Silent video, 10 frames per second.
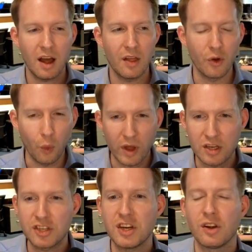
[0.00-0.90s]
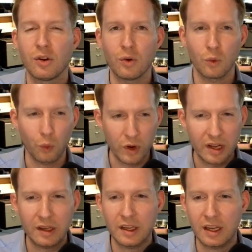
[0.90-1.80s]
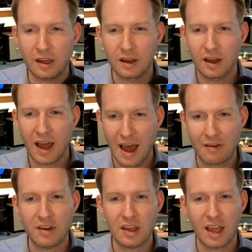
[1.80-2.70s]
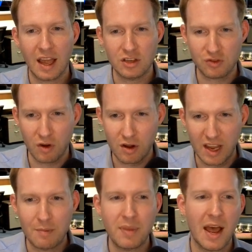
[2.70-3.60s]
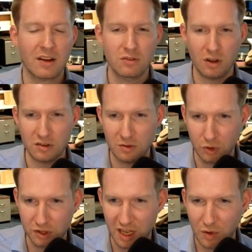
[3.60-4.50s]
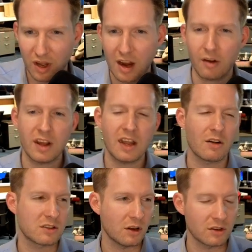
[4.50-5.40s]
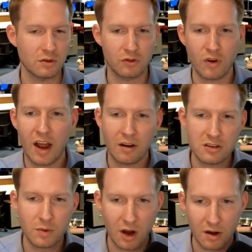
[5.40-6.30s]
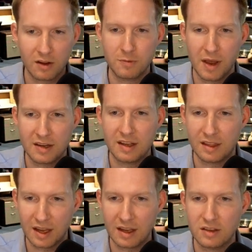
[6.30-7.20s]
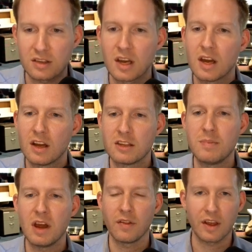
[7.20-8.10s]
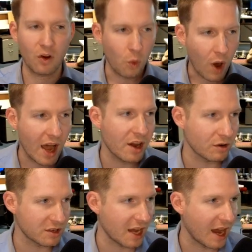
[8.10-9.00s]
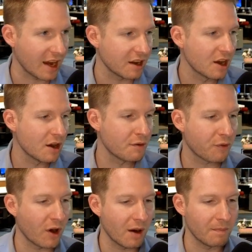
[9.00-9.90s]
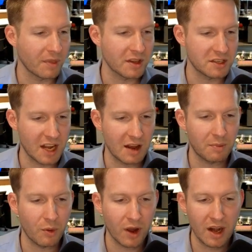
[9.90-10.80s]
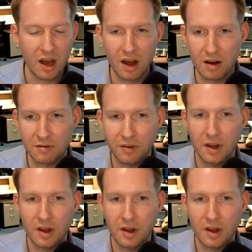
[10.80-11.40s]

the wind shear really having a strong impact. There's also more stable air in here. It's also drier, so we are expecting things to be on the quieter side from the standpoint of